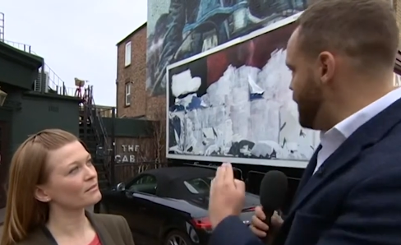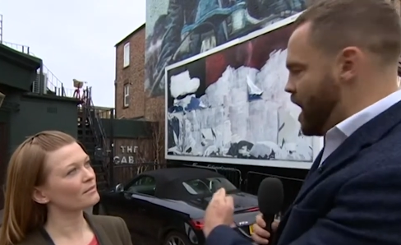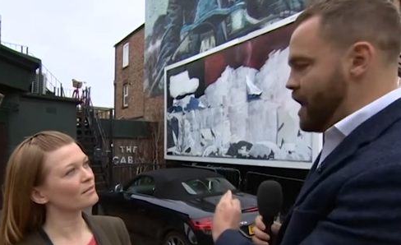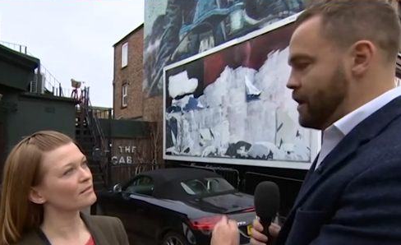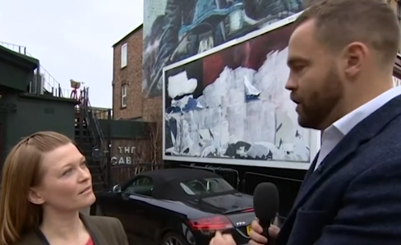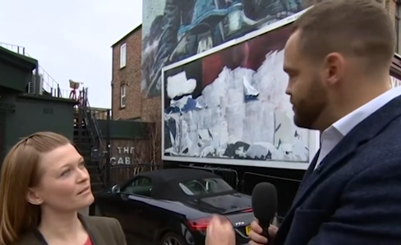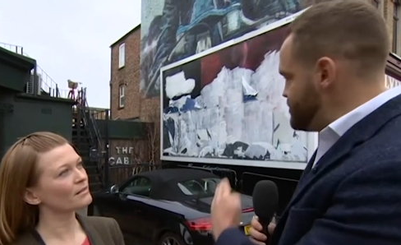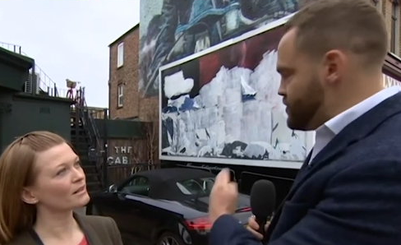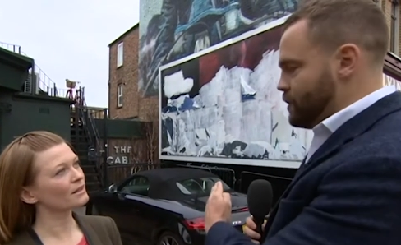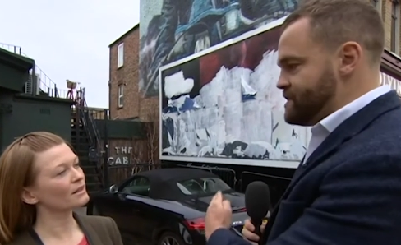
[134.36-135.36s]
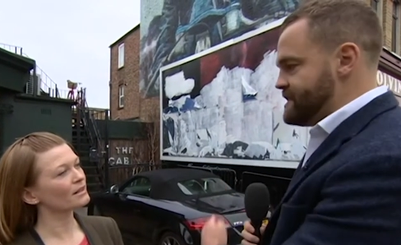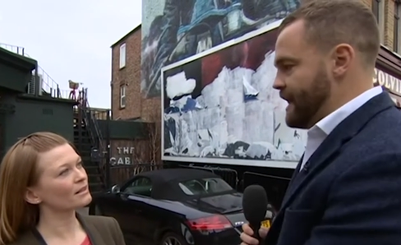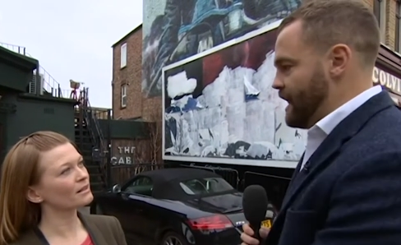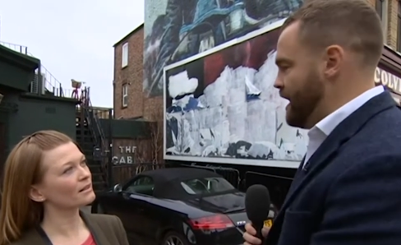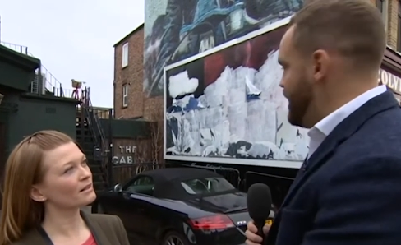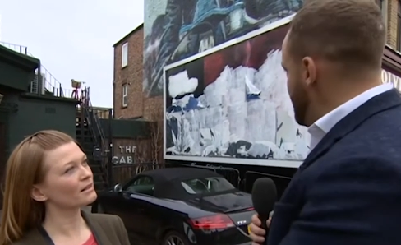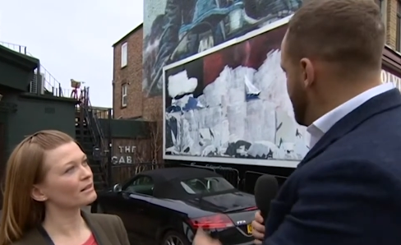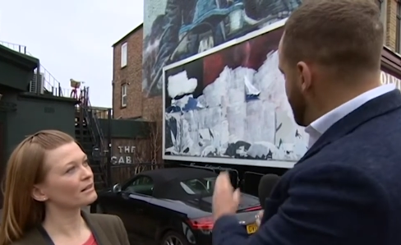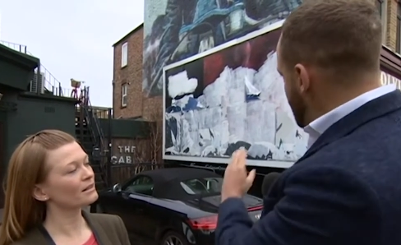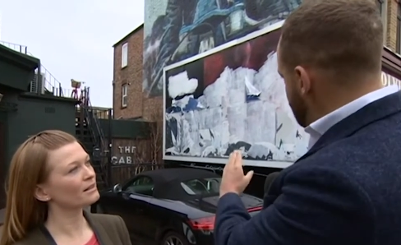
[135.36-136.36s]
Speaker 1: pile on, stop Stella,
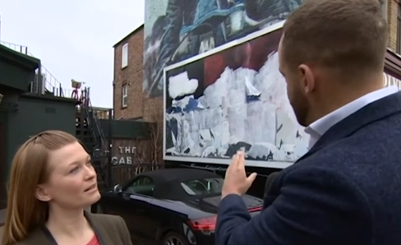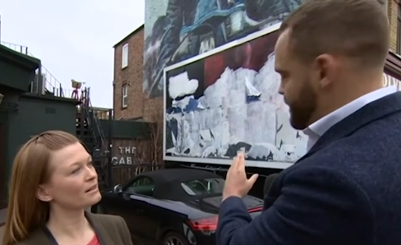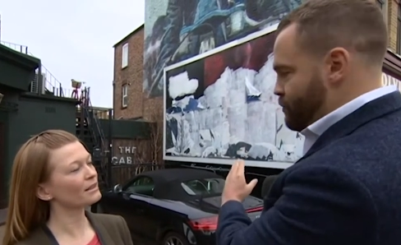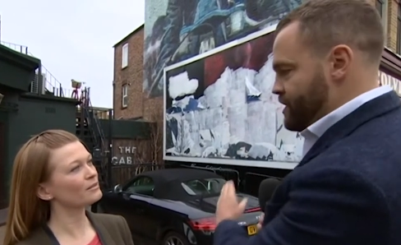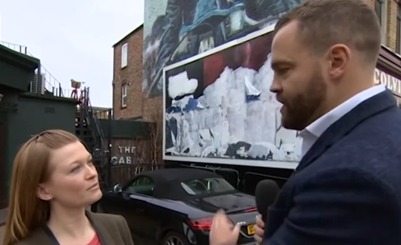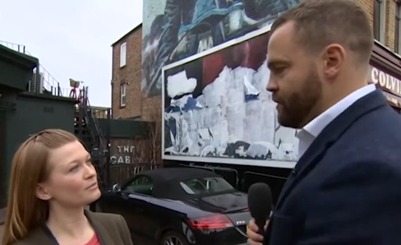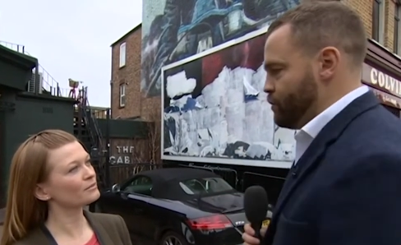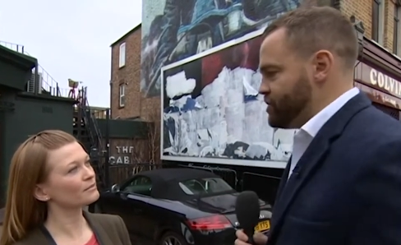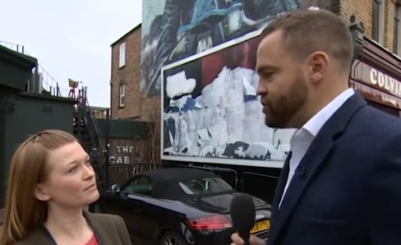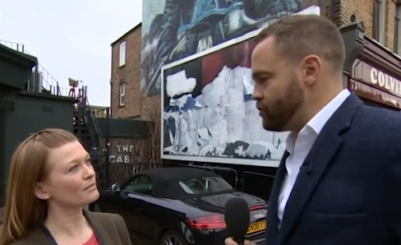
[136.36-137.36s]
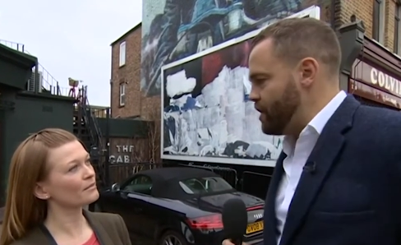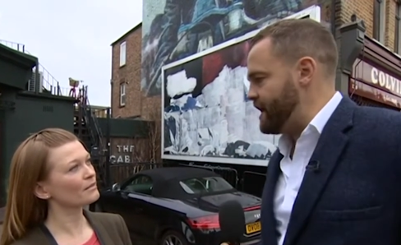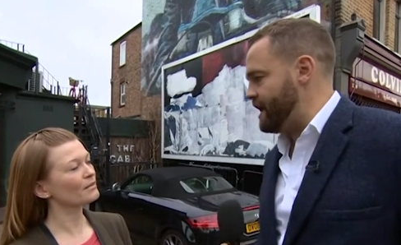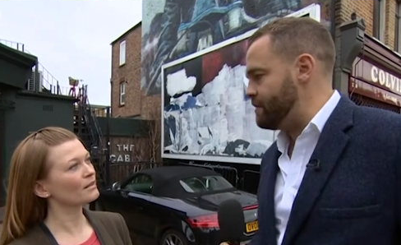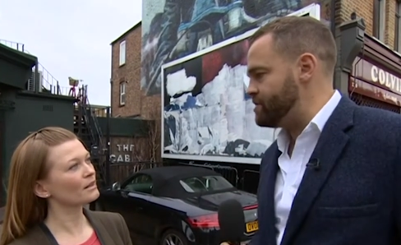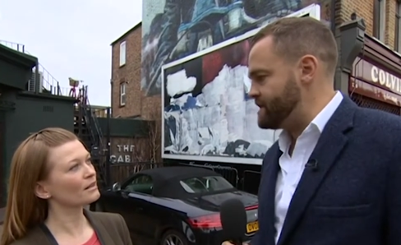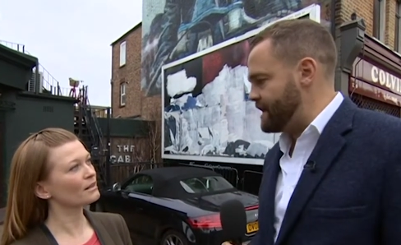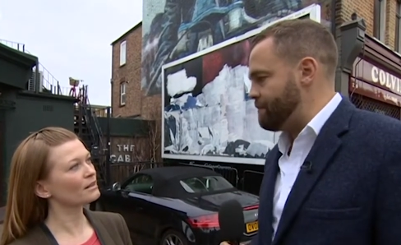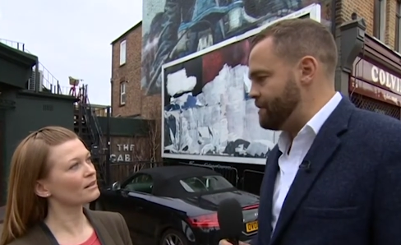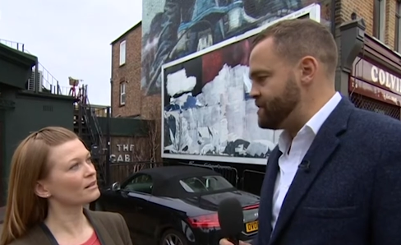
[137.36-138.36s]
accompanied with a, with a striking image
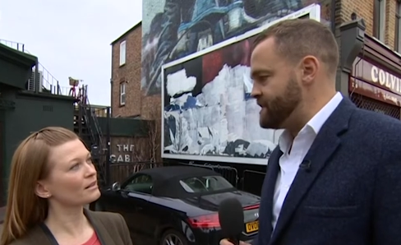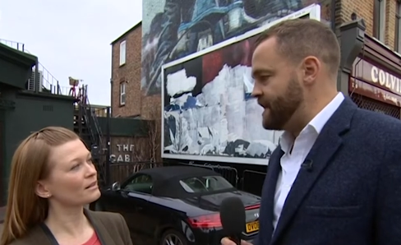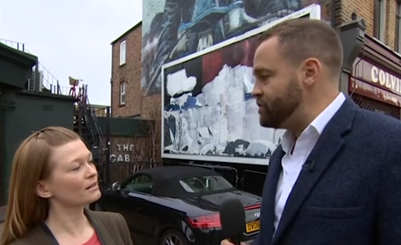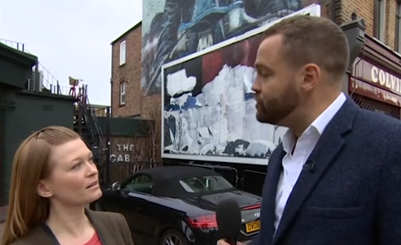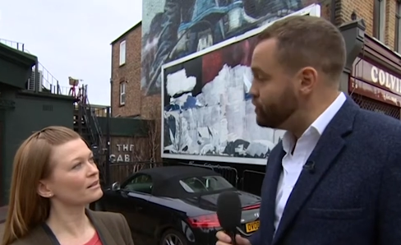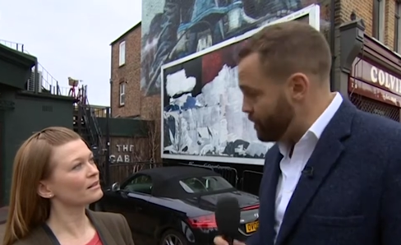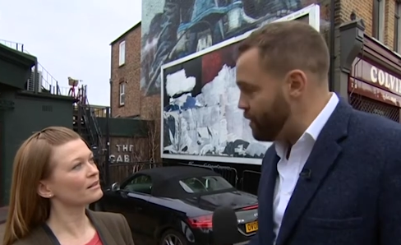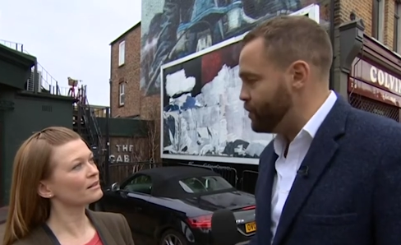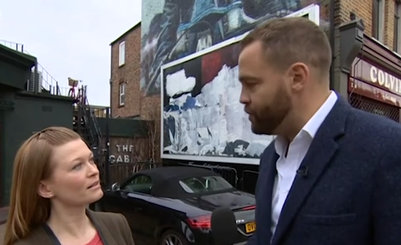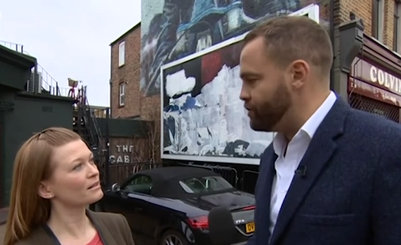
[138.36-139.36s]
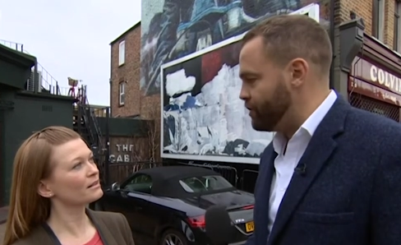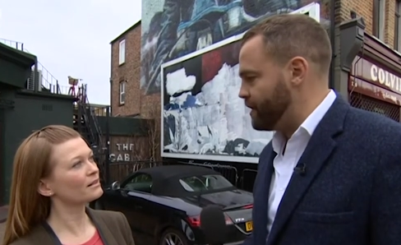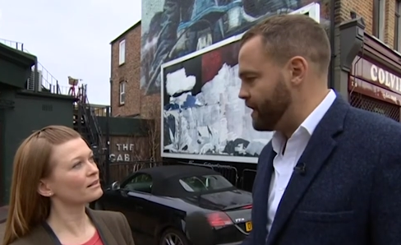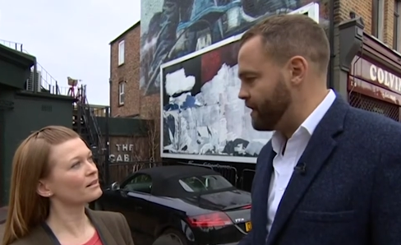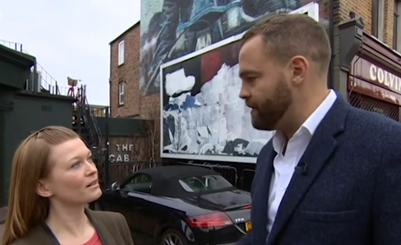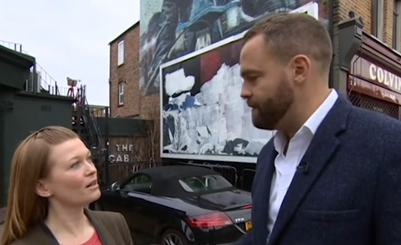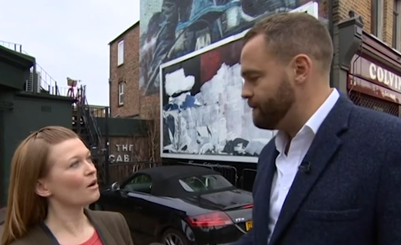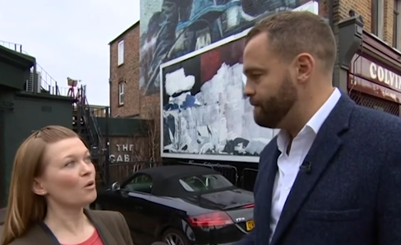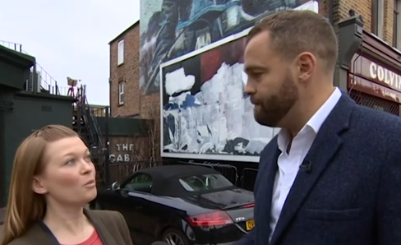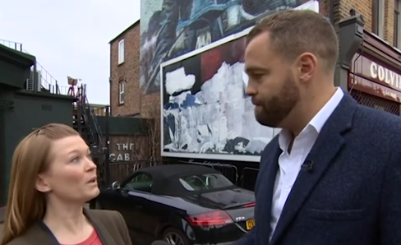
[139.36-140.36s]
to get people's attention, you know what you're doing.
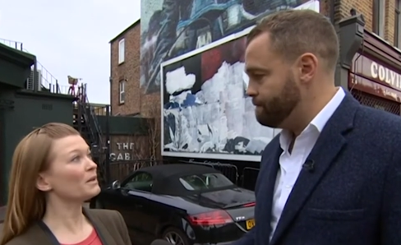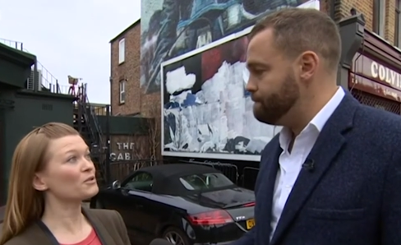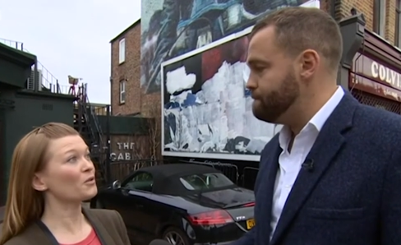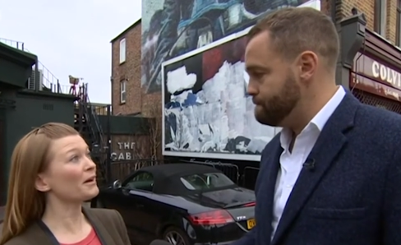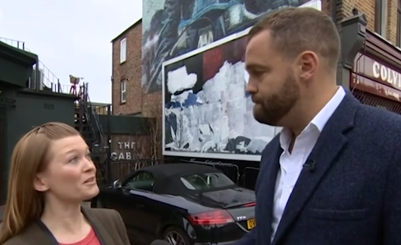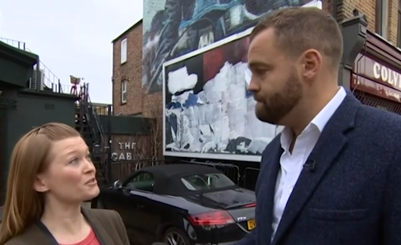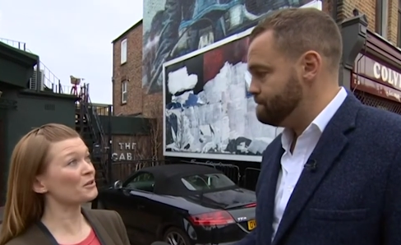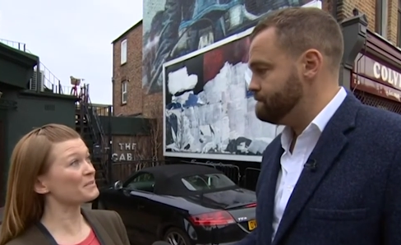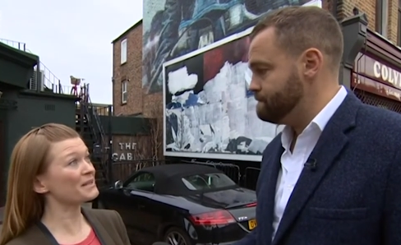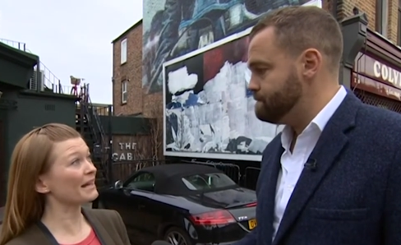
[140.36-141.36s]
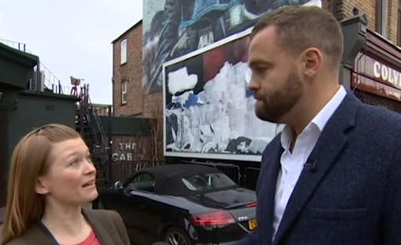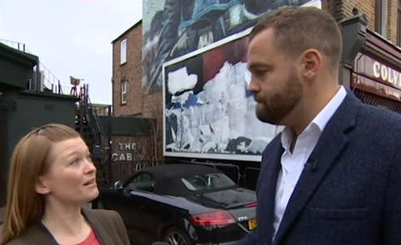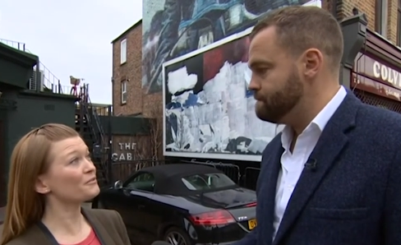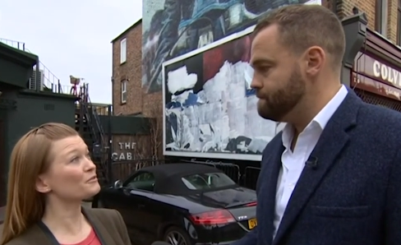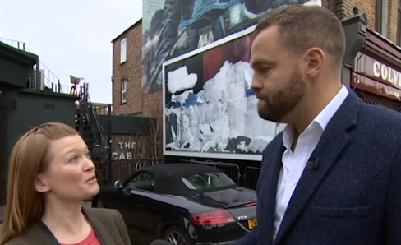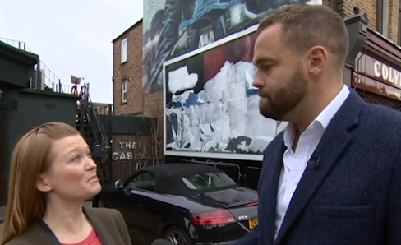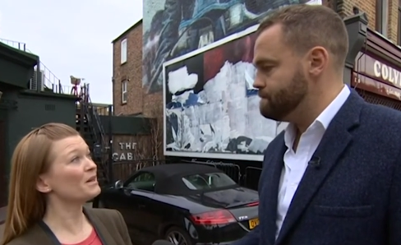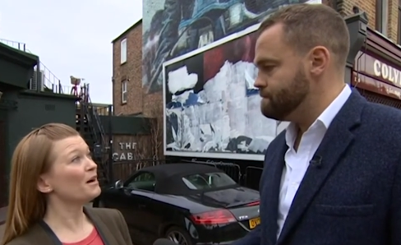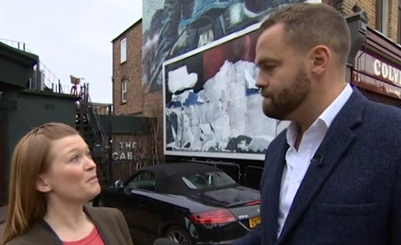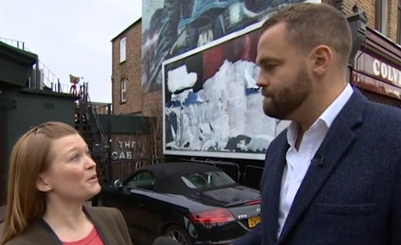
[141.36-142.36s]
Speaker 2: We're trying to stop Stella
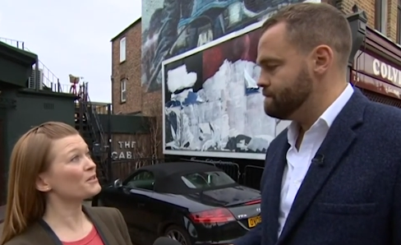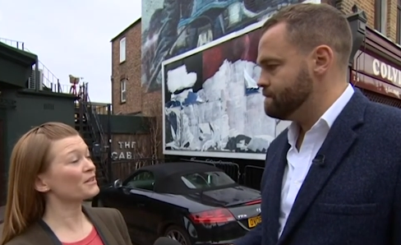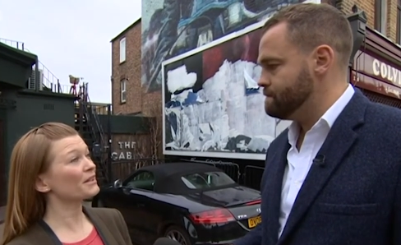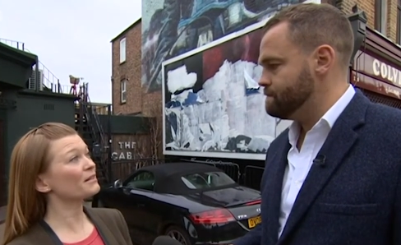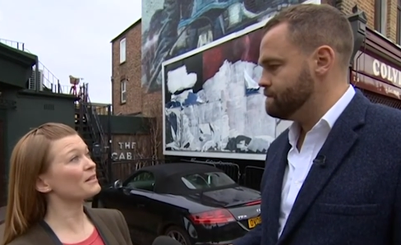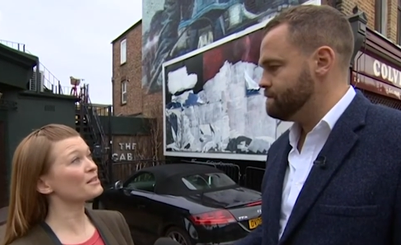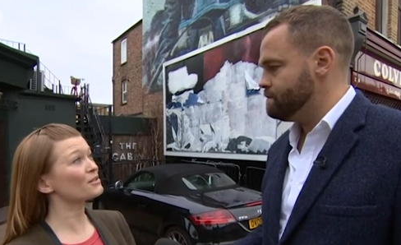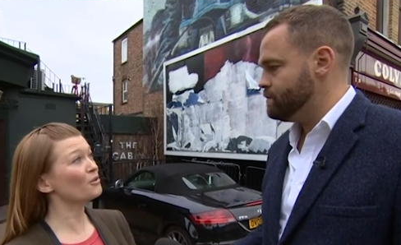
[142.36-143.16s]
from pushing this